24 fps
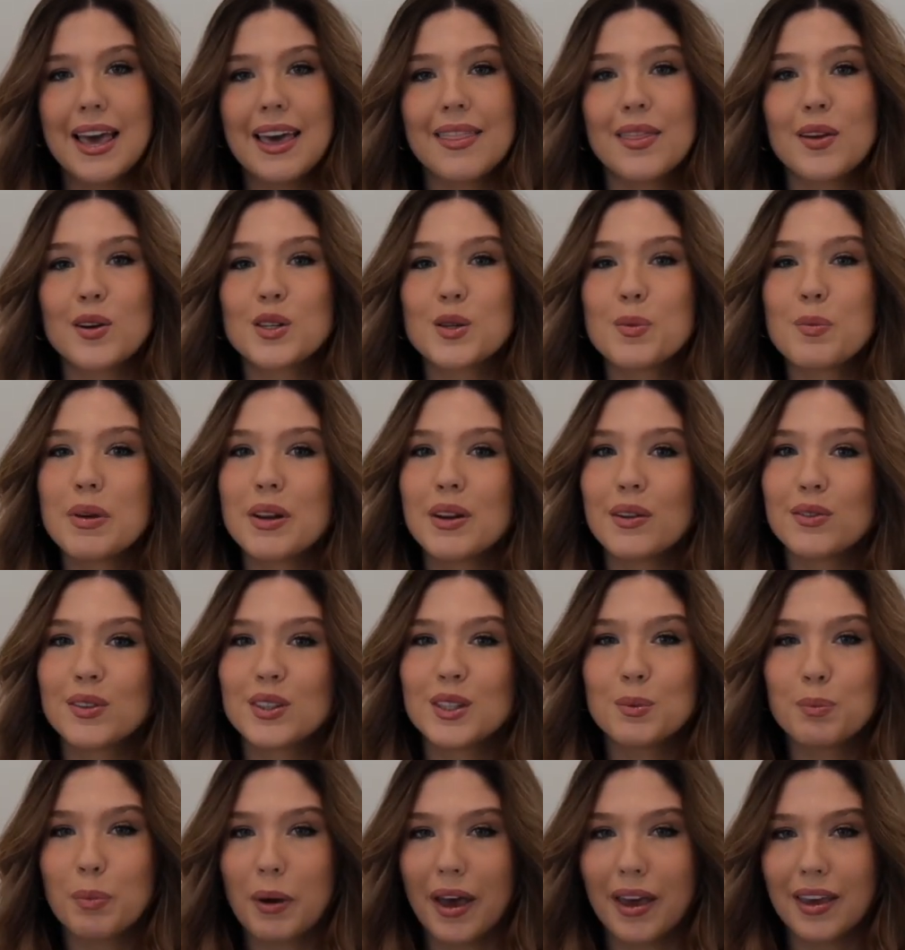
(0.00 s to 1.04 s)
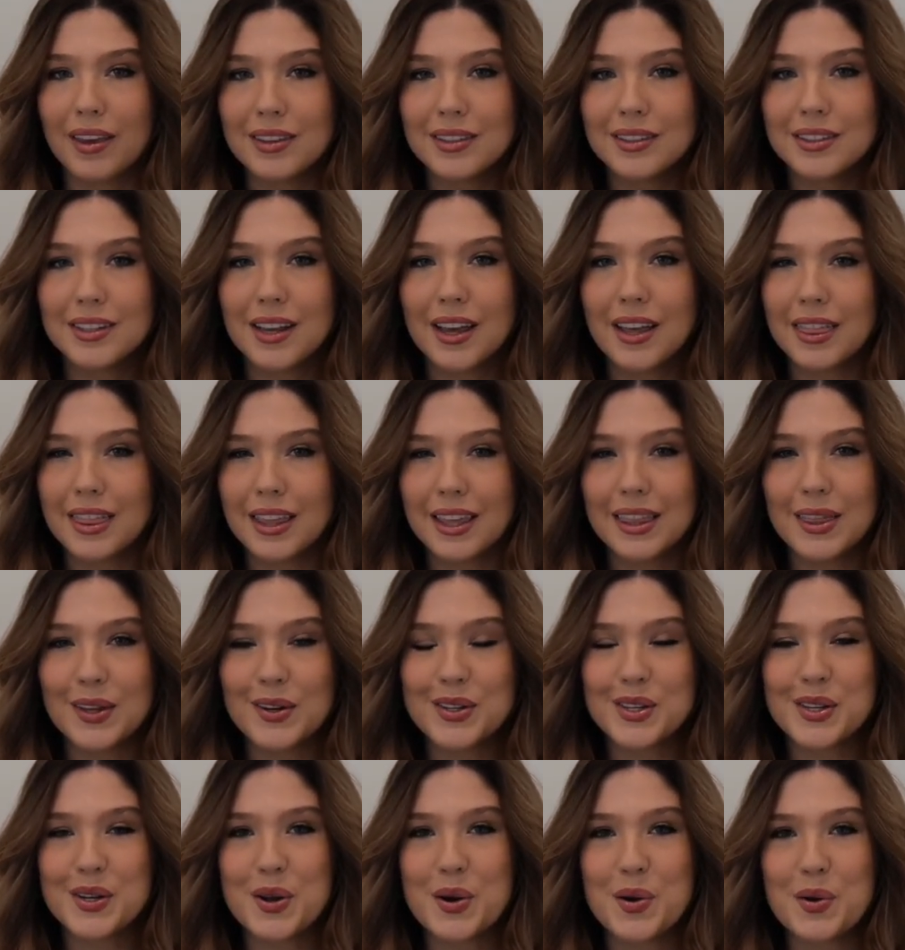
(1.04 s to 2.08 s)
There's a bit of spice. I think
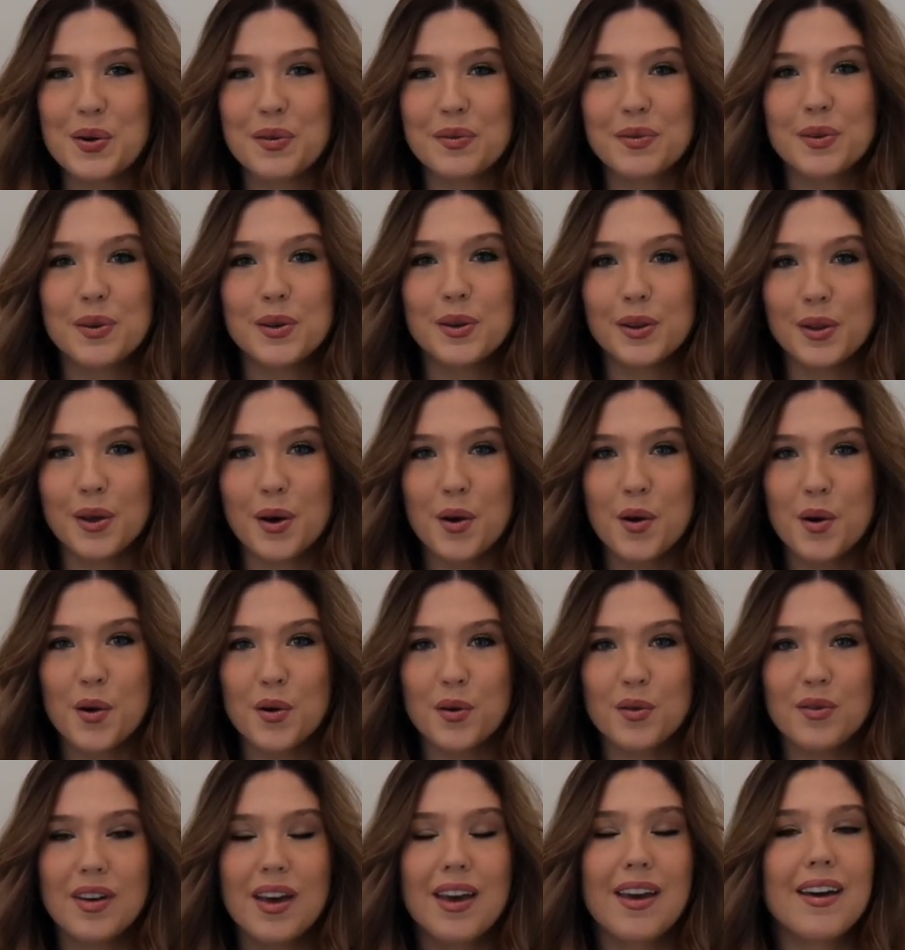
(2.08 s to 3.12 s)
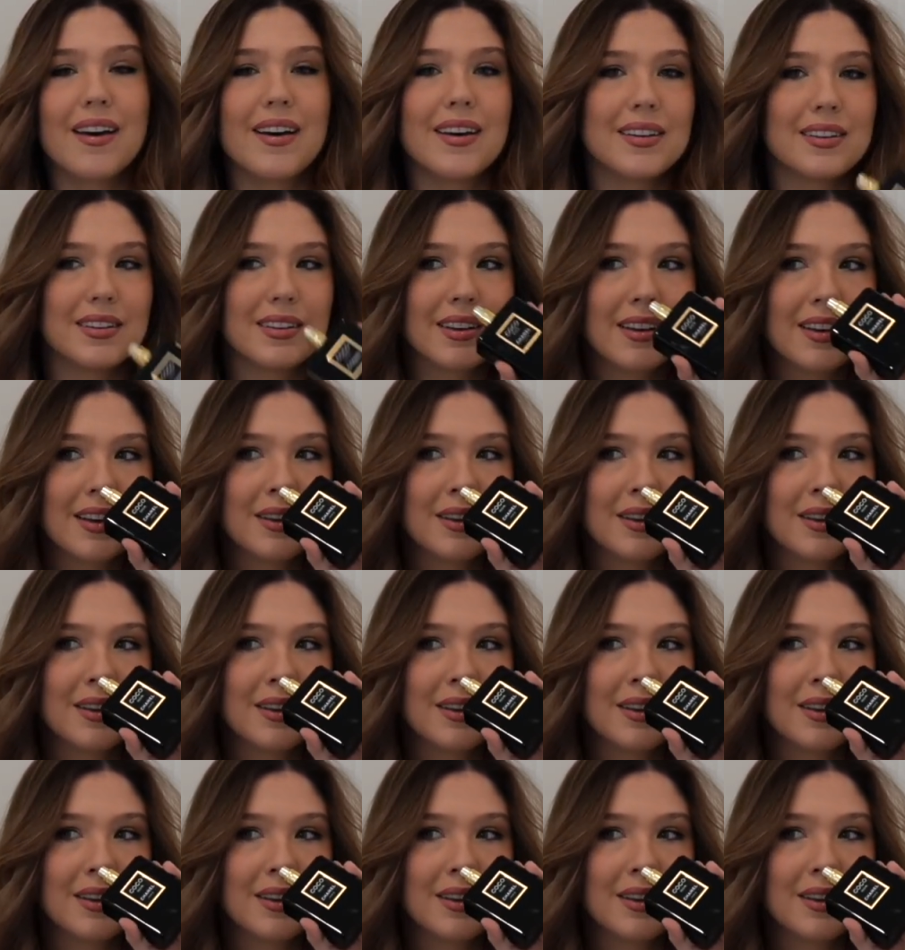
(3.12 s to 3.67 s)
there's a note of clove, and